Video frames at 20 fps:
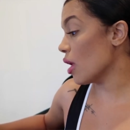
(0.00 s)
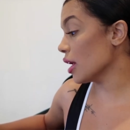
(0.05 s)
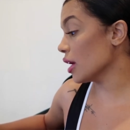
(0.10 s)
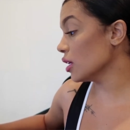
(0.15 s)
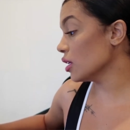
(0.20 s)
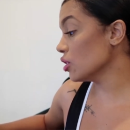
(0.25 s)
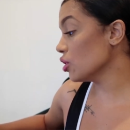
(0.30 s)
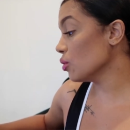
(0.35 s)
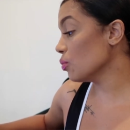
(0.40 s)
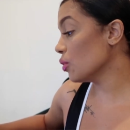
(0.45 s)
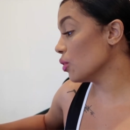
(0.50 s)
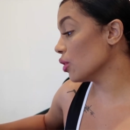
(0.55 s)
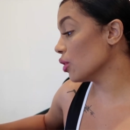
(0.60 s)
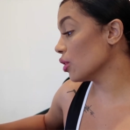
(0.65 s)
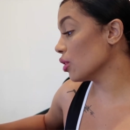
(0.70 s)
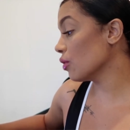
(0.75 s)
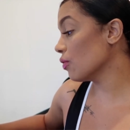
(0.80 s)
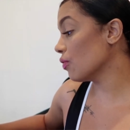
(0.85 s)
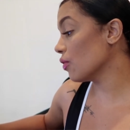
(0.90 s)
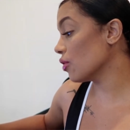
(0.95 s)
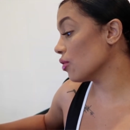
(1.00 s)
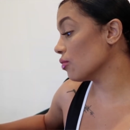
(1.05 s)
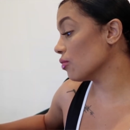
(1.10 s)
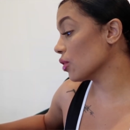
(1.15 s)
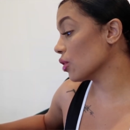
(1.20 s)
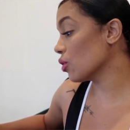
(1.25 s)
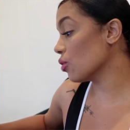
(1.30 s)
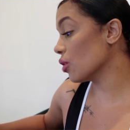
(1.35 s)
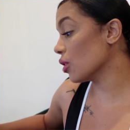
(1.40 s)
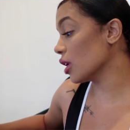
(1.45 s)
Why didn't you pull out your
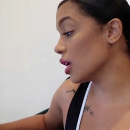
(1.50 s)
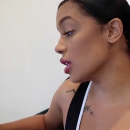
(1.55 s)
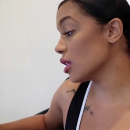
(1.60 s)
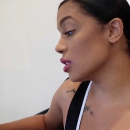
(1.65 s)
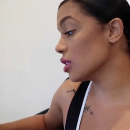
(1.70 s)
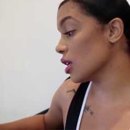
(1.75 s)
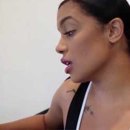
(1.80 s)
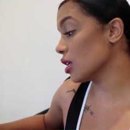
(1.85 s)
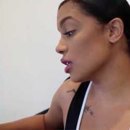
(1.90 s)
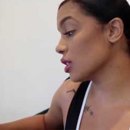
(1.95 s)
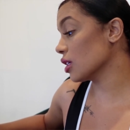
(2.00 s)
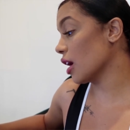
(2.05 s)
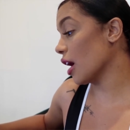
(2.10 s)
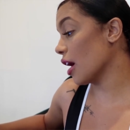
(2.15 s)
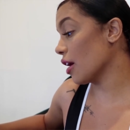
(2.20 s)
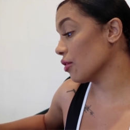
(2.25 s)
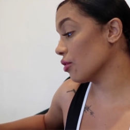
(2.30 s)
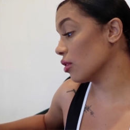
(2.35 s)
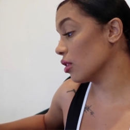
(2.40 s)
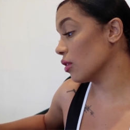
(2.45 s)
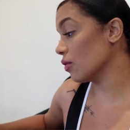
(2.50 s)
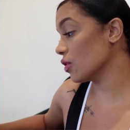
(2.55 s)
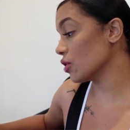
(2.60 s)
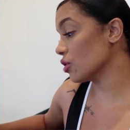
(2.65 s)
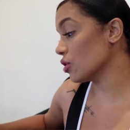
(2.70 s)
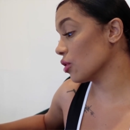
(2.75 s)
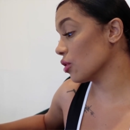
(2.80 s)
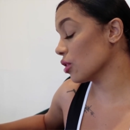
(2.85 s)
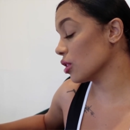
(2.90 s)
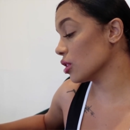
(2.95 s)
phone, record it, and send it to Catherine if
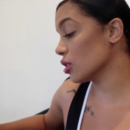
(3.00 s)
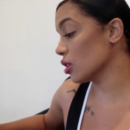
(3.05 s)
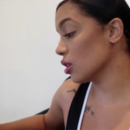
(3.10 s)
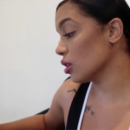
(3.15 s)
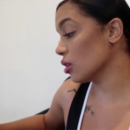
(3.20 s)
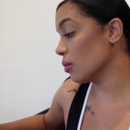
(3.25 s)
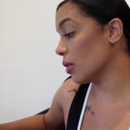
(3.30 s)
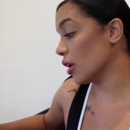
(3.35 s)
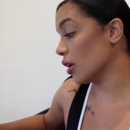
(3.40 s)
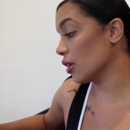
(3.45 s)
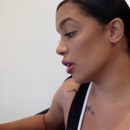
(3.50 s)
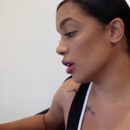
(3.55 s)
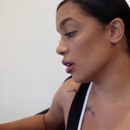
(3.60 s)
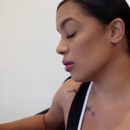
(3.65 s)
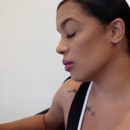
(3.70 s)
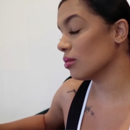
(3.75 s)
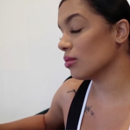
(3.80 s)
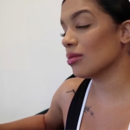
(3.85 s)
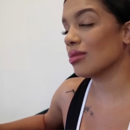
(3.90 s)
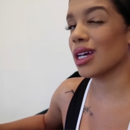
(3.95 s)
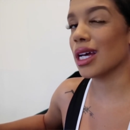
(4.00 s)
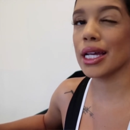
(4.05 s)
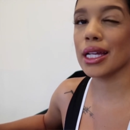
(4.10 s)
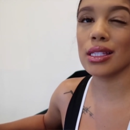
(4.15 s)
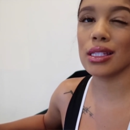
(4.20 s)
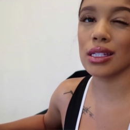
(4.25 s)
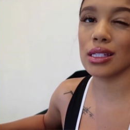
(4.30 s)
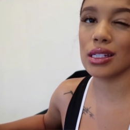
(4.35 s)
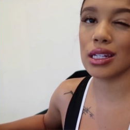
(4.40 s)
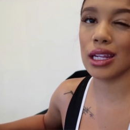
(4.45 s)
you're so concerned about her?
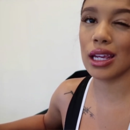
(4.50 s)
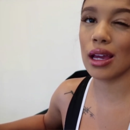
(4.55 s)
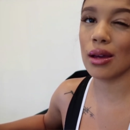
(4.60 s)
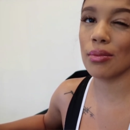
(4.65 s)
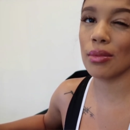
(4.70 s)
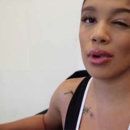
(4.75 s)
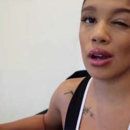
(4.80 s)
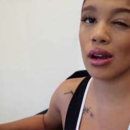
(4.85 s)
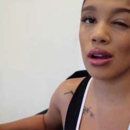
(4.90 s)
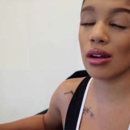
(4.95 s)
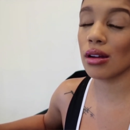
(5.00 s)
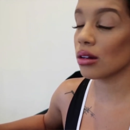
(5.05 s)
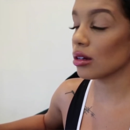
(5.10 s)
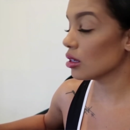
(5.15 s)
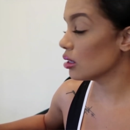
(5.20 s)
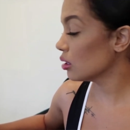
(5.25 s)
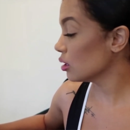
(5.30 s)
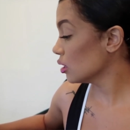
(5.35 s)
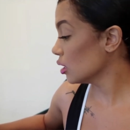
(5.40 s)
I did DM her.